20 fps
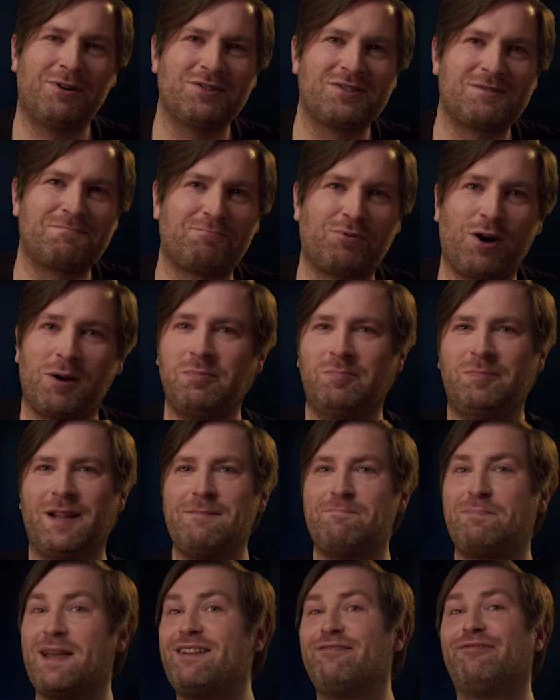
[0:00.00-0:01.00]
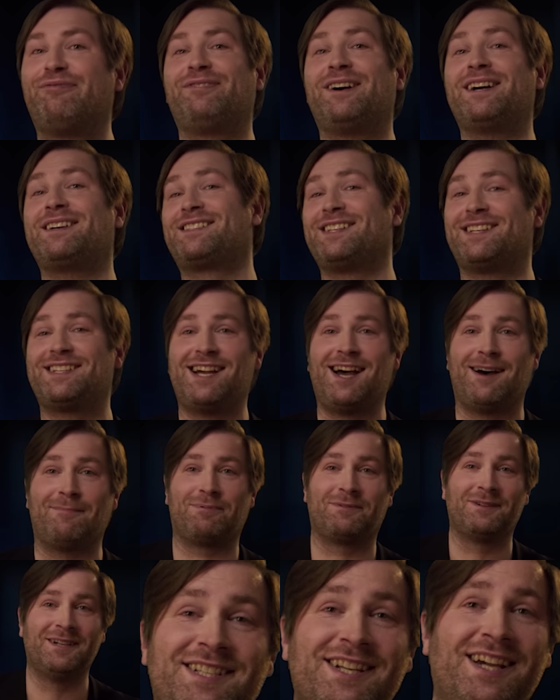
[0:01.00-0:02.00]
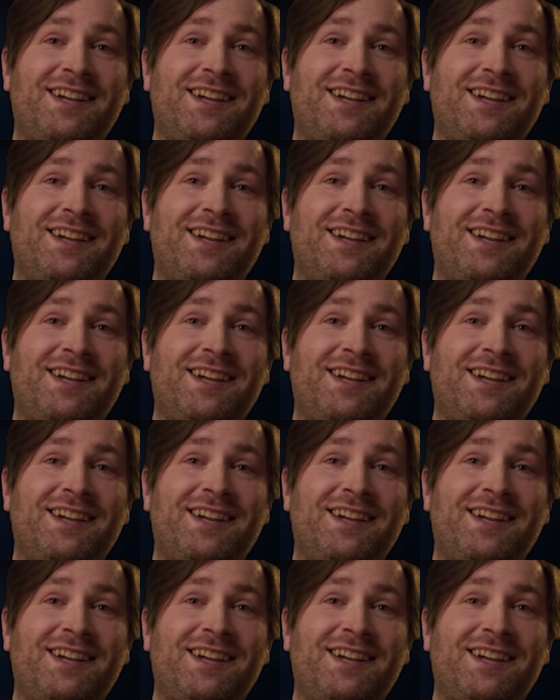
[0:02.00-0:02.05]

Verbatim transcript: Amal's probably been fucked it up.